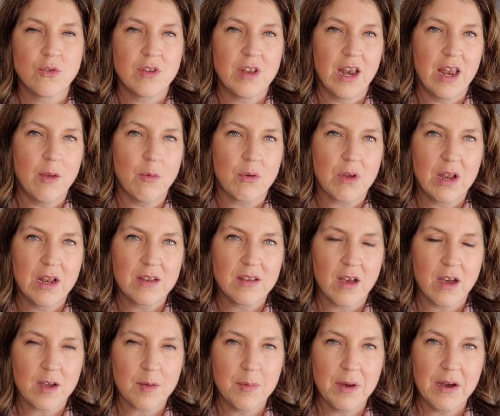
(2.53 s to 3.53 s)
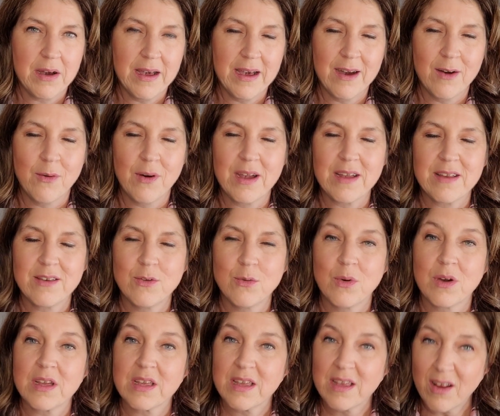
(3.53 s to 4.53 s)
today we're going to talk about how I do
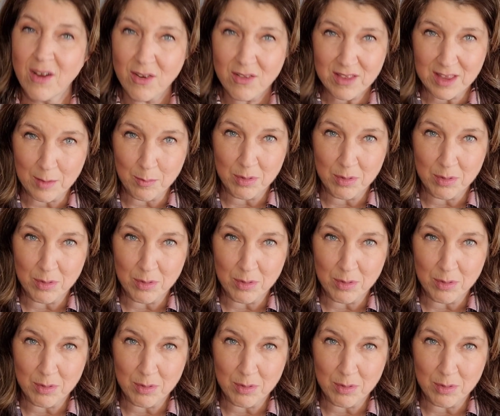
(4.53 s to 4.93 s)
a yearly